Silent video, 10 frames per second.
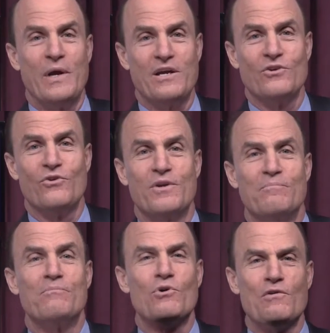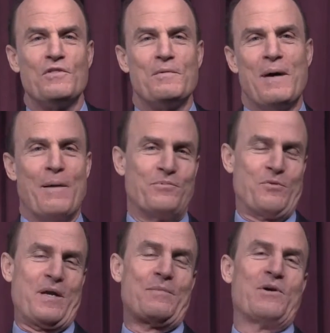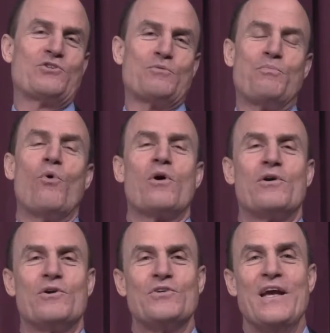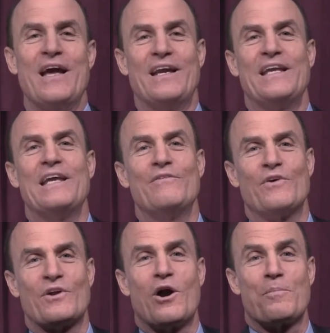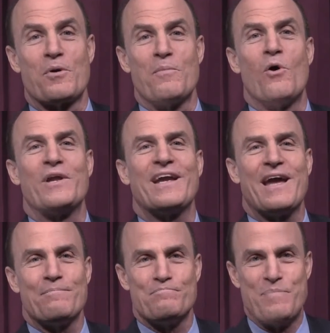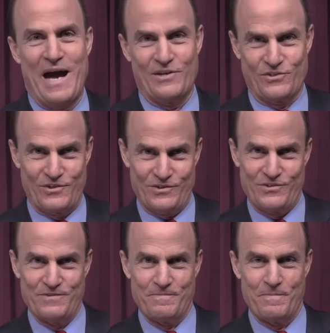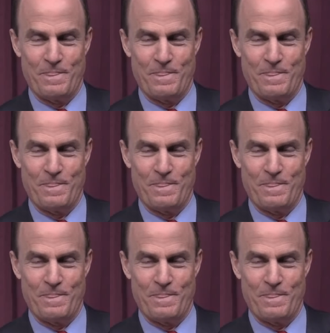we can do to move them up to become our supporters and even our promoting ambassadors.